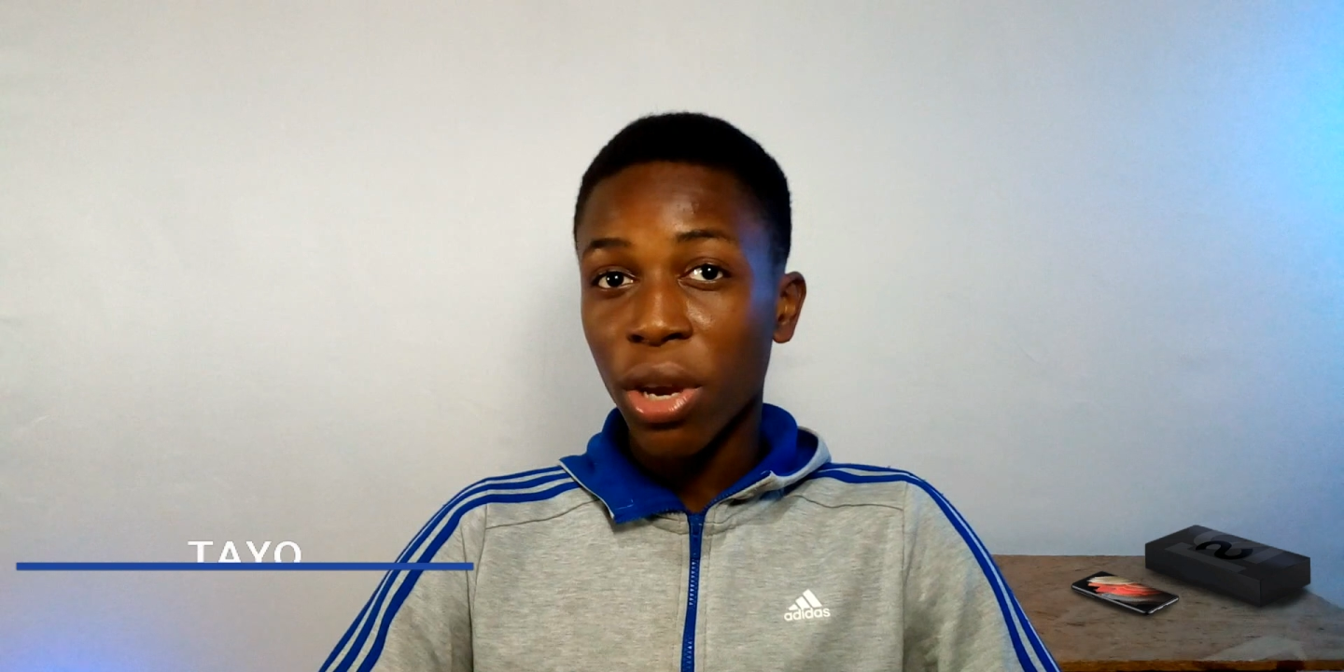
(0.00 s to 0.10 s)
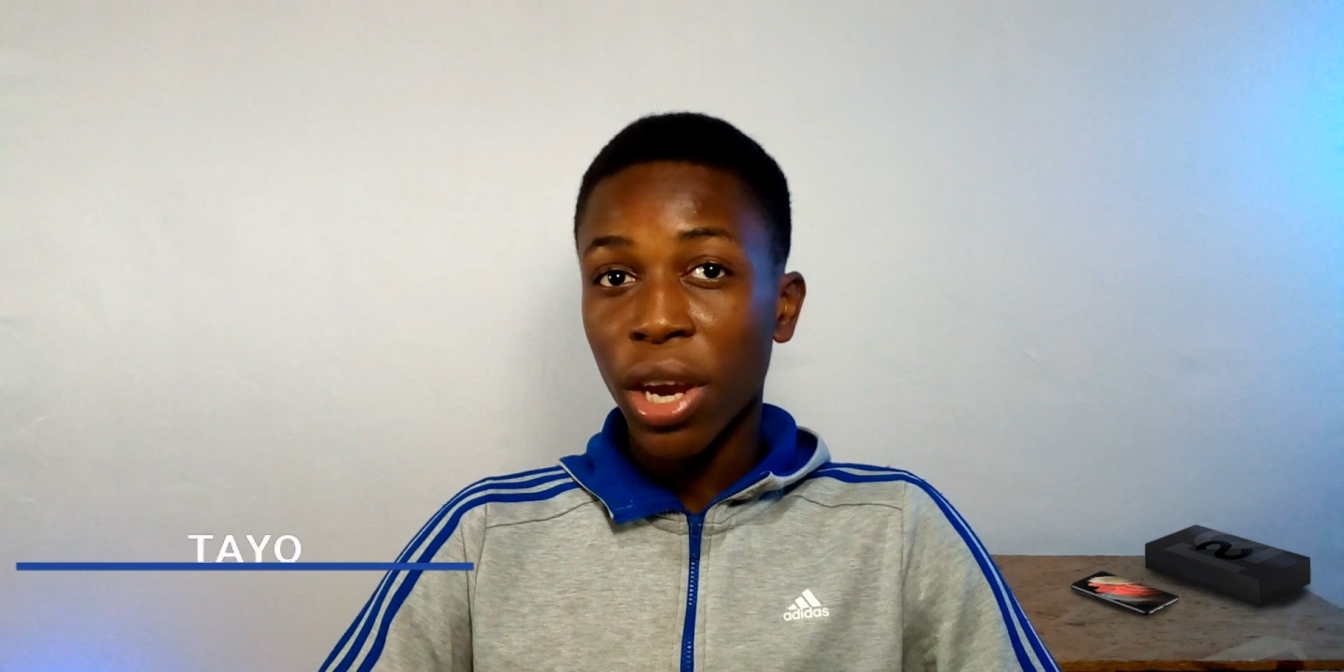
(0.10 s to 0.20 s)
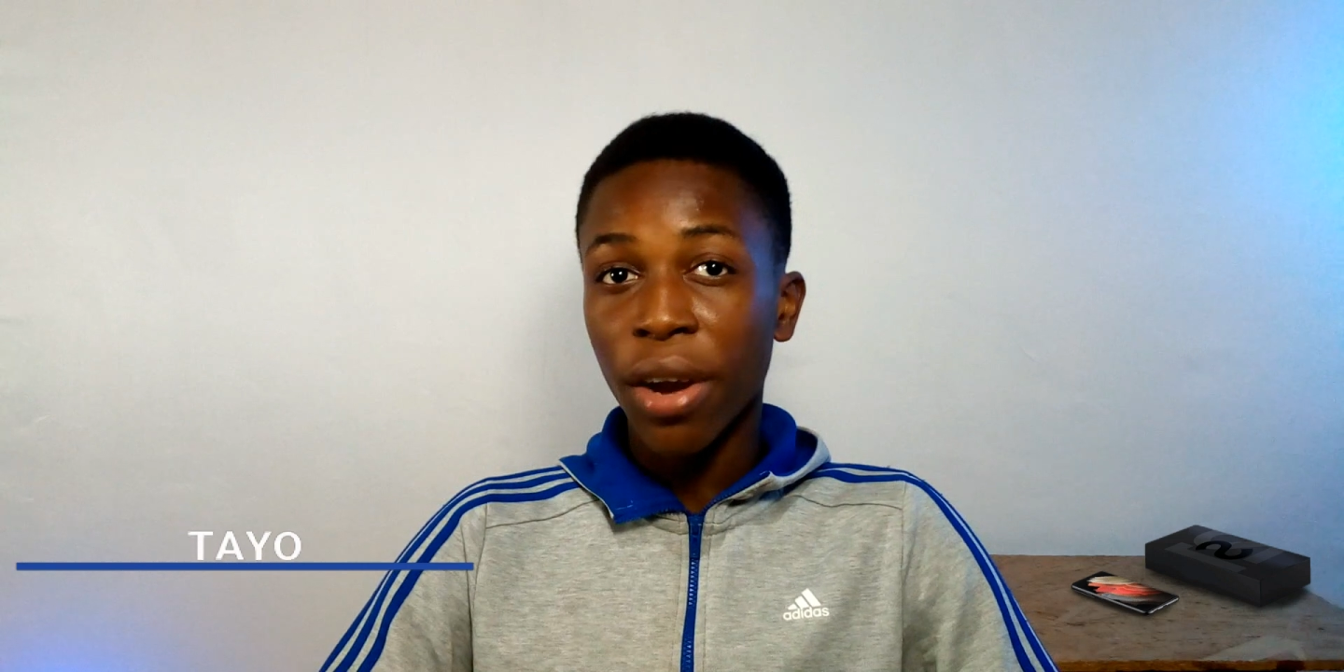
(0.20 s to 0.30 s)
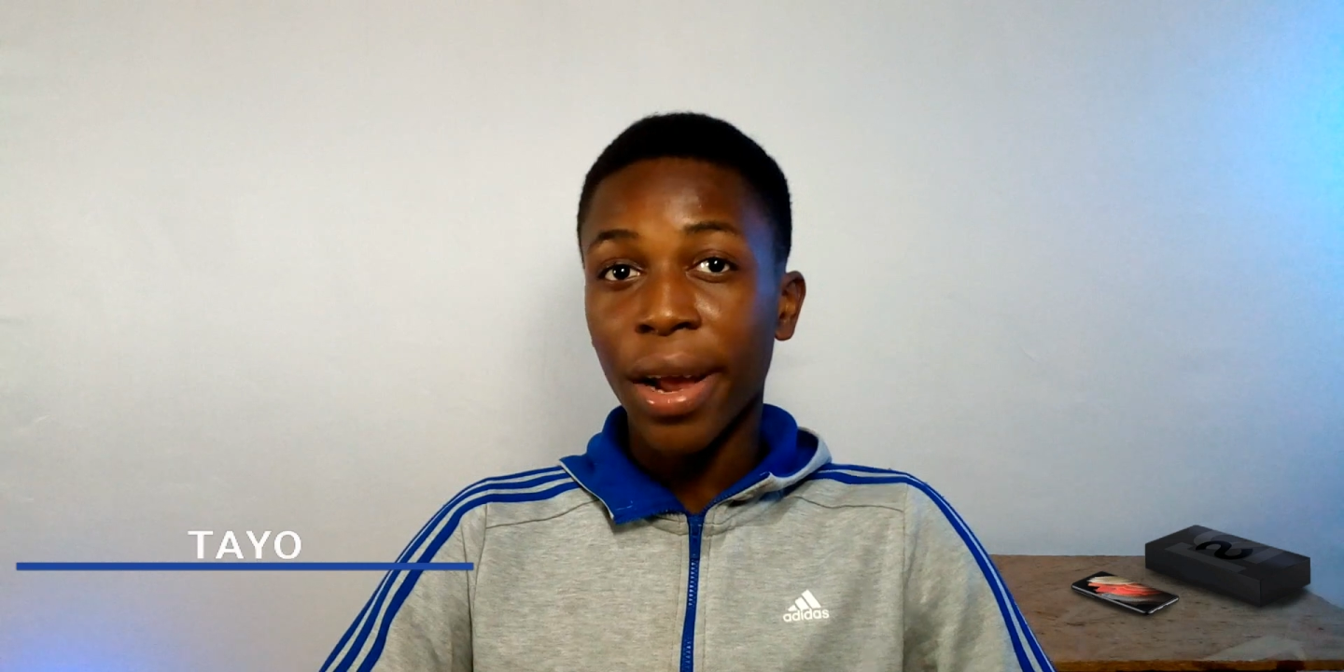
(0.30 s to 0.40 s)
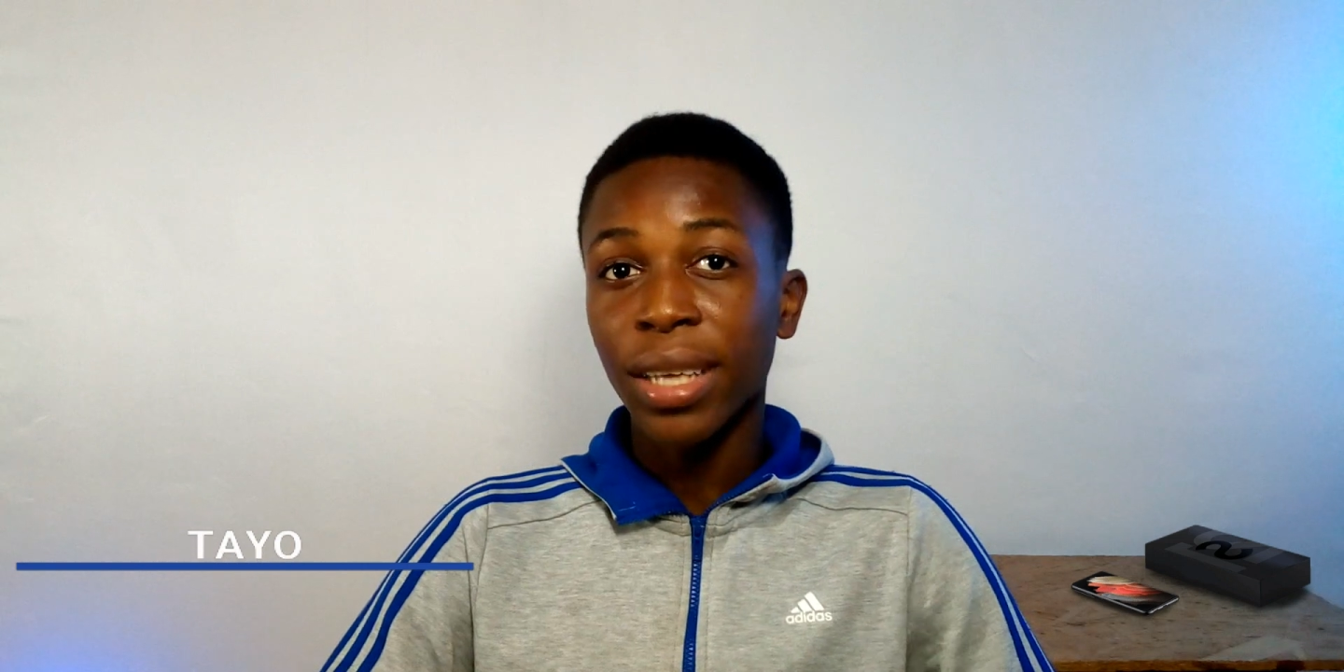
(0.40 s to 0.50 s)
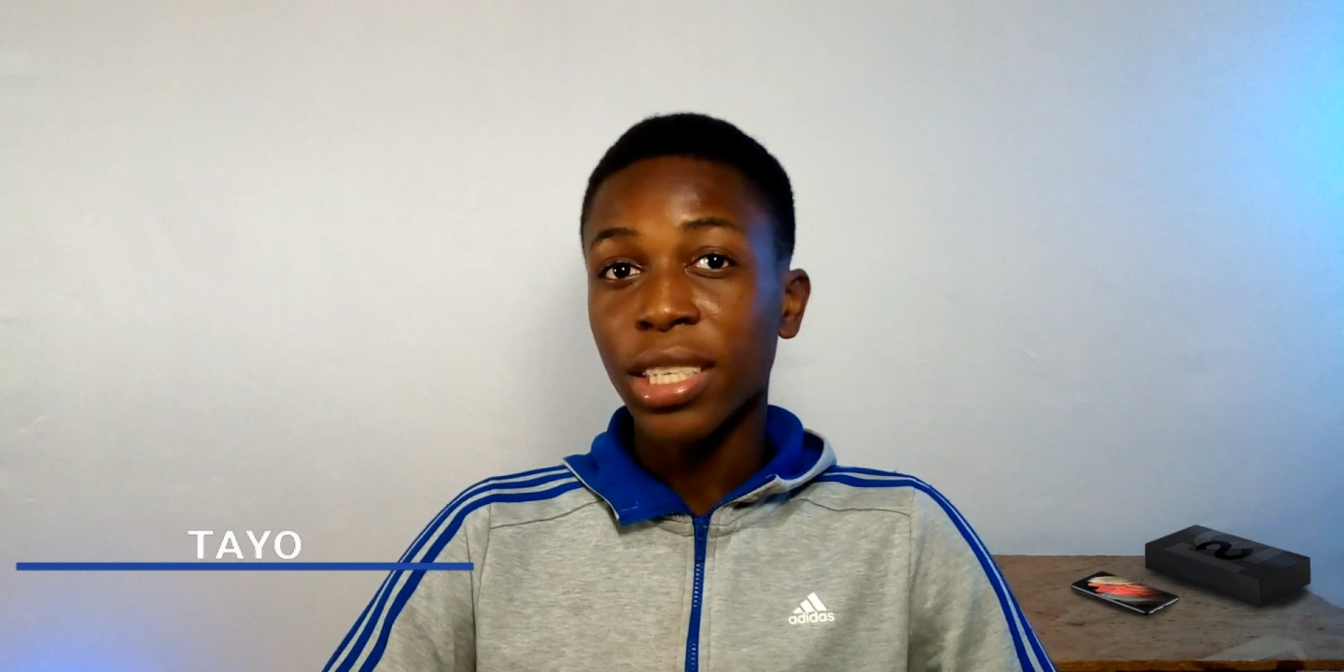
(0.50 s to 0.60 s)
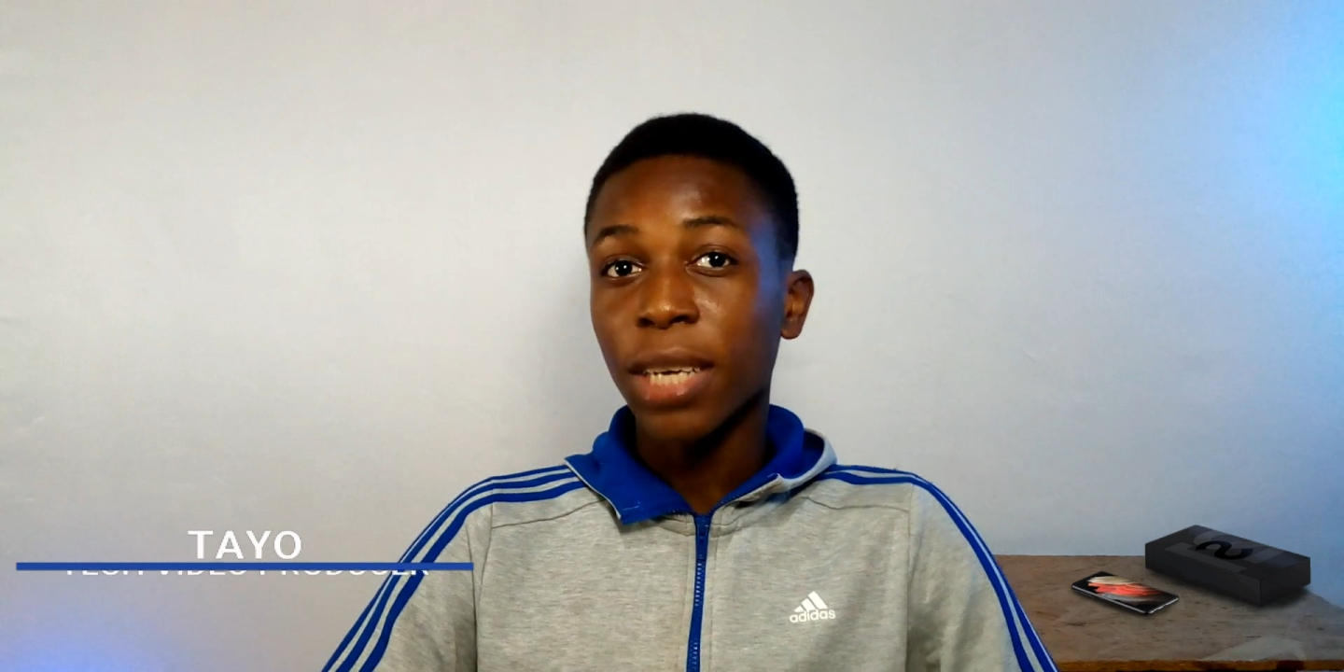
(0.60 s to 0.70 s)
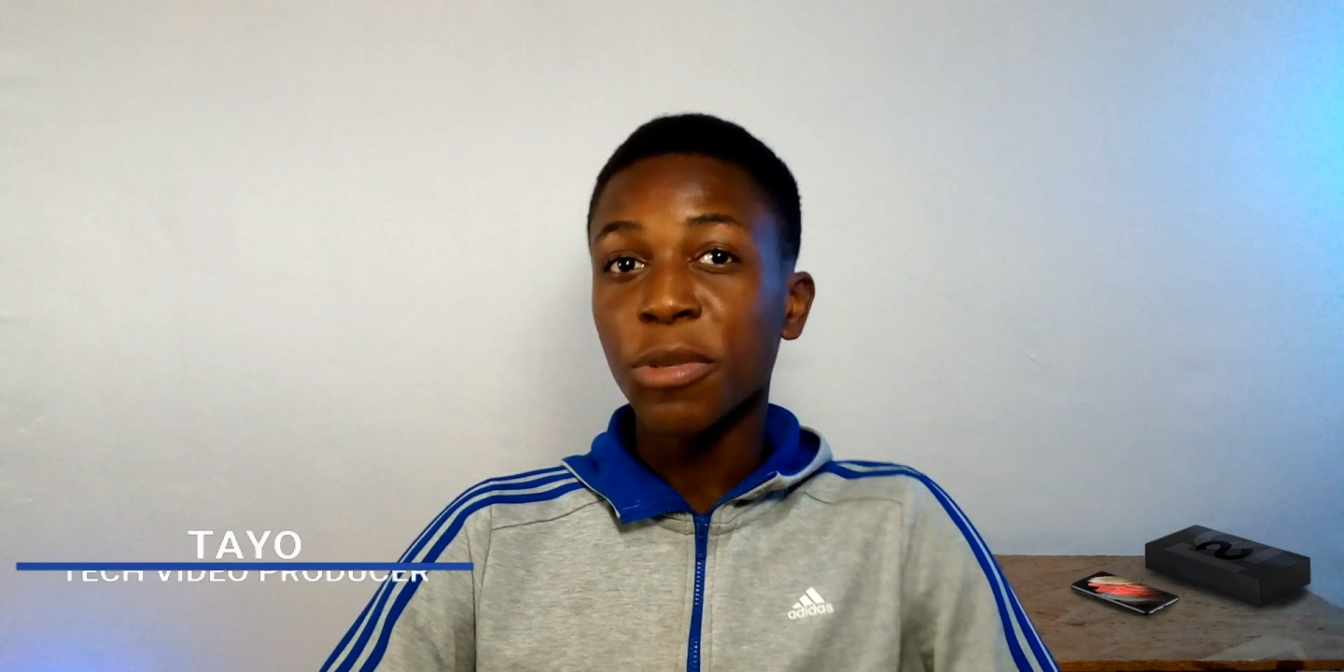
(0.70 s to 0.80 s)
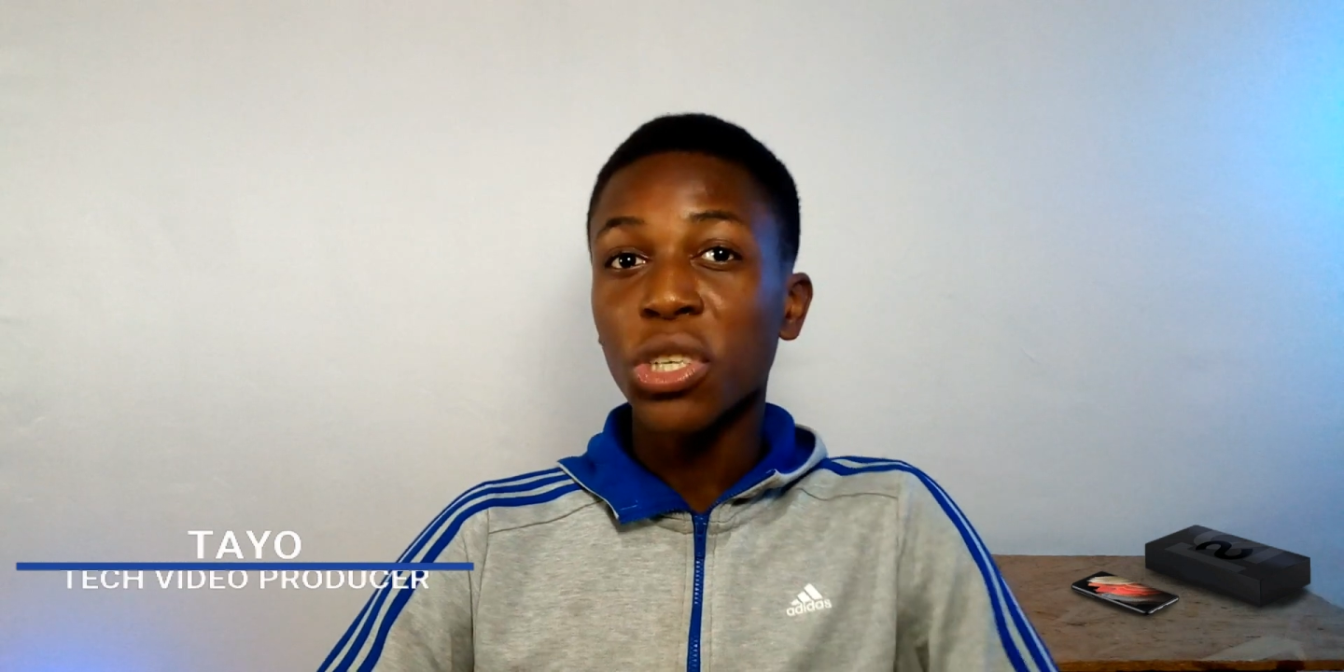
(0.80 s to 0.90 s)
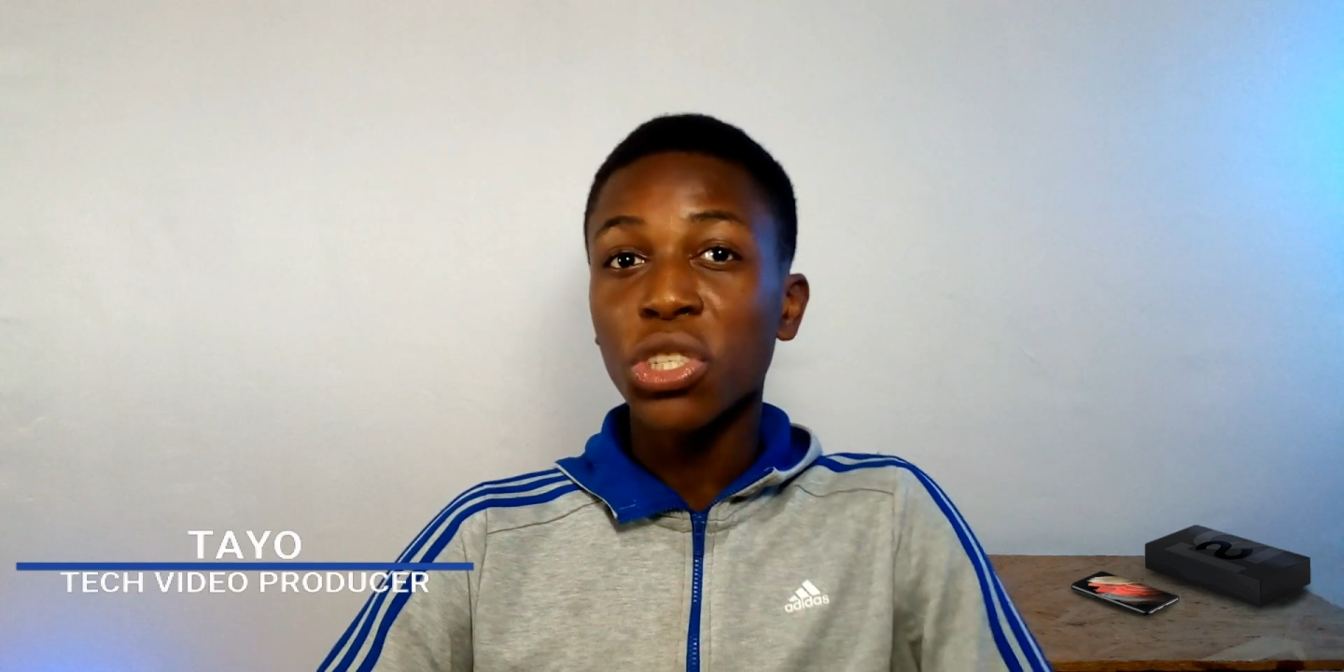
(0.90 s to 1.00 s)
here, and
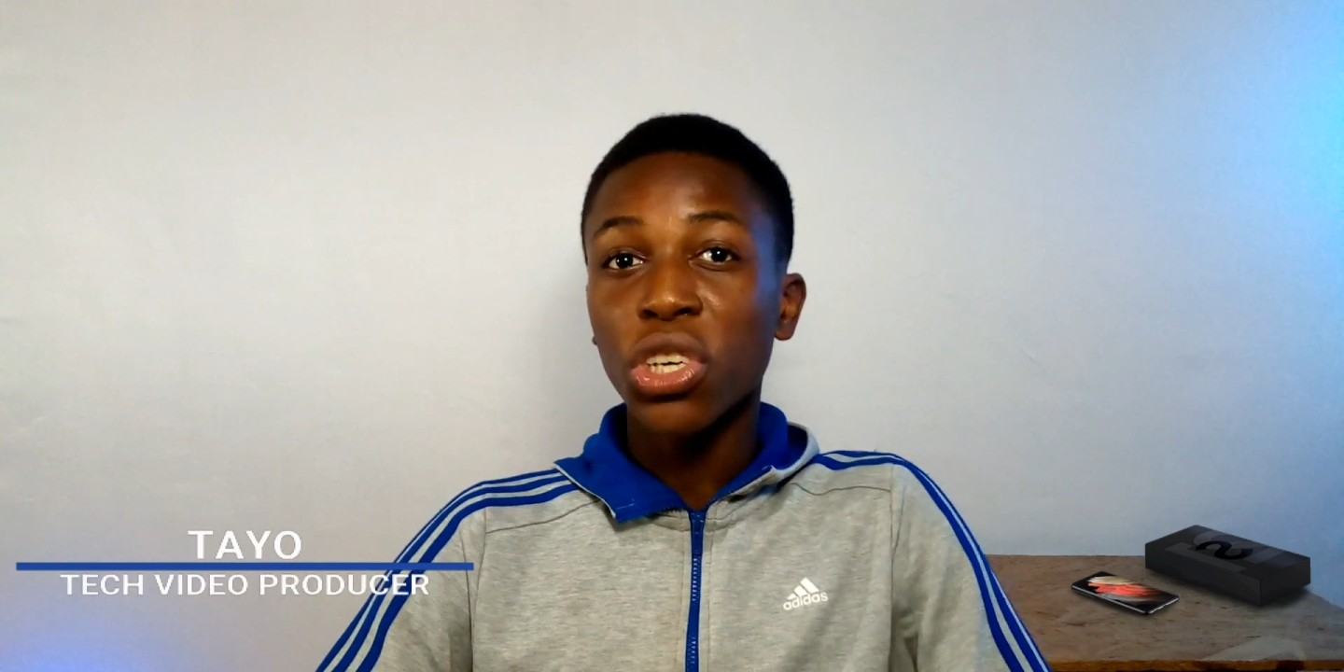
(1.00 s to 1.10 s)
Samsung